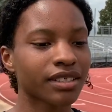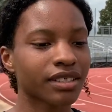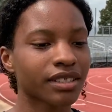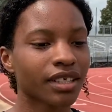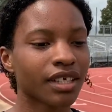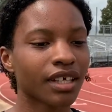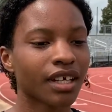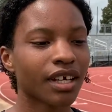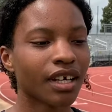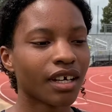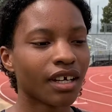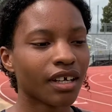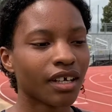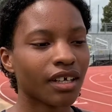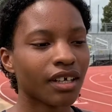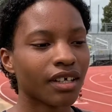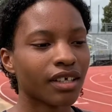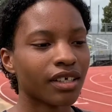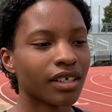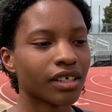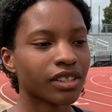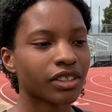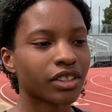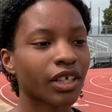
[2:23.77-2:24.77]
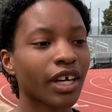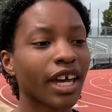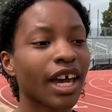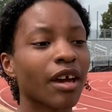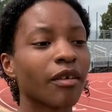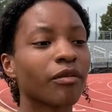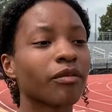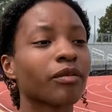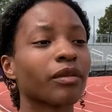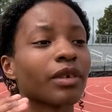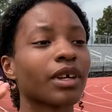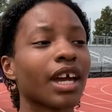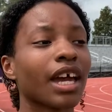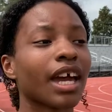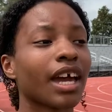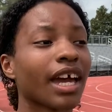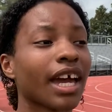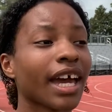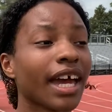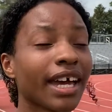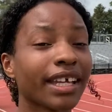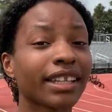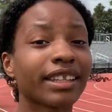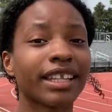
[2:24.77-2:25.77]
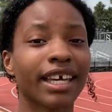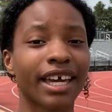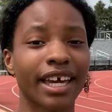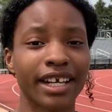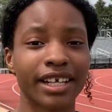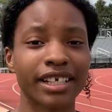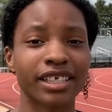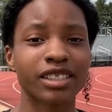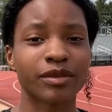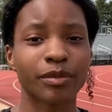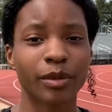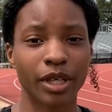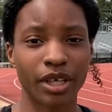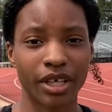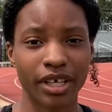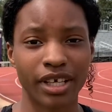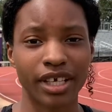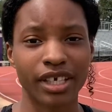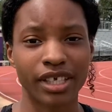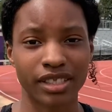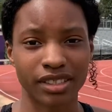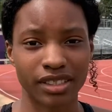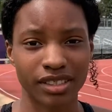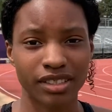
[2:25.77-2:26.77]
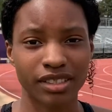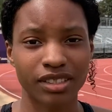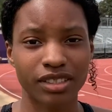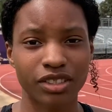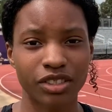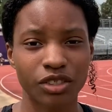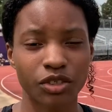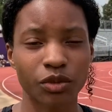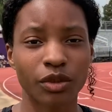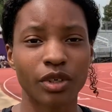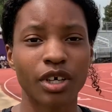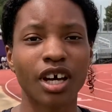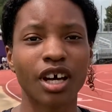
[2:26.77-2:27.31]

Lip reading: to have had that experience to